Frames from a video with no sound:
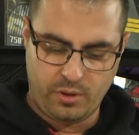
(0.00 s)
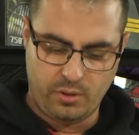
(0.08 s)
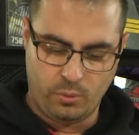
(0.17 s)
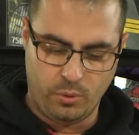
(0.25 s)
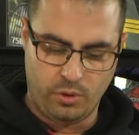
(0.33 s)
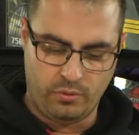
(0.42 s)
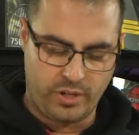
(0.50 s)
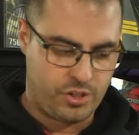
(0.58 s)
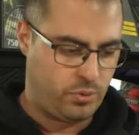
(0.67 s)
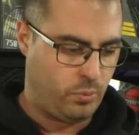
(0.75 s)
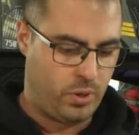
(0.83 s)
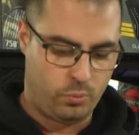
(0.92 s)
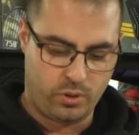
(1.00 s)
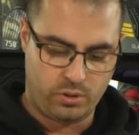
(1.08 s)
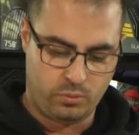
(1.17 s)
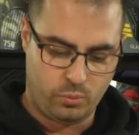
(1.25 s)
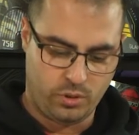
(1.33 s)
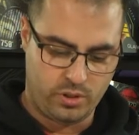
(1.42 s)
of the word of actually
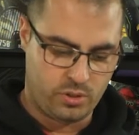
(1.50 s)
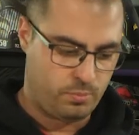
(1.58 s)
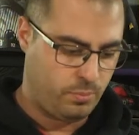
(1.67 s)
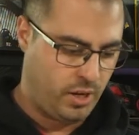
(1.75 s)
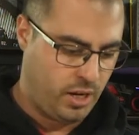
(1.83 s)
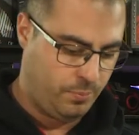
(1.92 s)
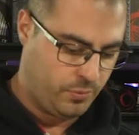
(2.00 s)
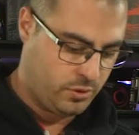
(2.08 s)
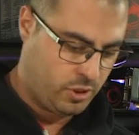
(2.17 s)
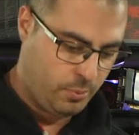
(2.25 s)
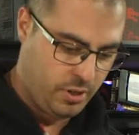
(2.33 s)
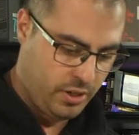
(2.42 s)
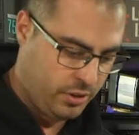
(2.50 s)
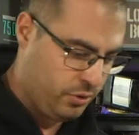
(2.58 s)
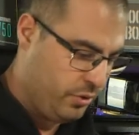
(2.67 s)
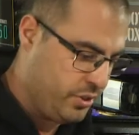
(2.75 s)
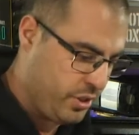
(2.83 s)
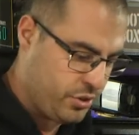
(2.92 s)
what this top connector
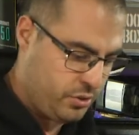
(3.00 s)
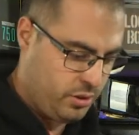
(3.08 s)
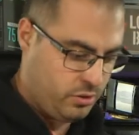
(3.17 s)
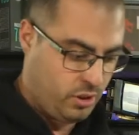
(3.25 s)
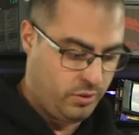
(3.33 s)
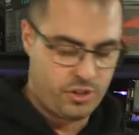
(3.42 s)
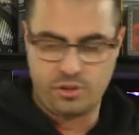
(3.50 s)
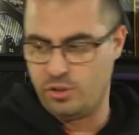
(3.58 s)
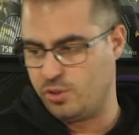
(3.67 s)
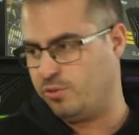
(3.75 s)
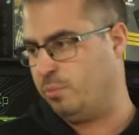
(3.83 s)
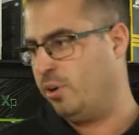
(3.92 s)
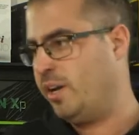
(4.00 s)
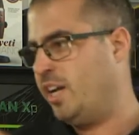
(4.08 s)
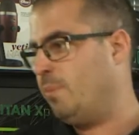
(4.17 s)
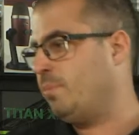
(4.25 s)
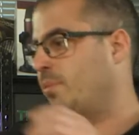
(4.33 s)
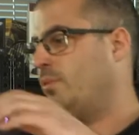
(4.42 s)
is actually. I've actually used it for my
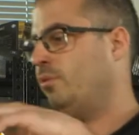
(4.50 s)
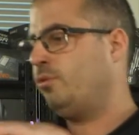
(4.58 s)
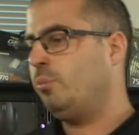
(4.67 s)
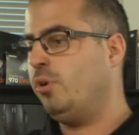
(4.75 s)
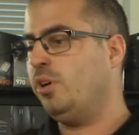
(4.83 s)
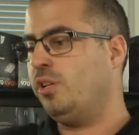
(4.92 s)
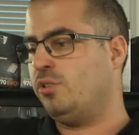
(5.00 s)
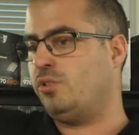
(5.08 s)
amp, for my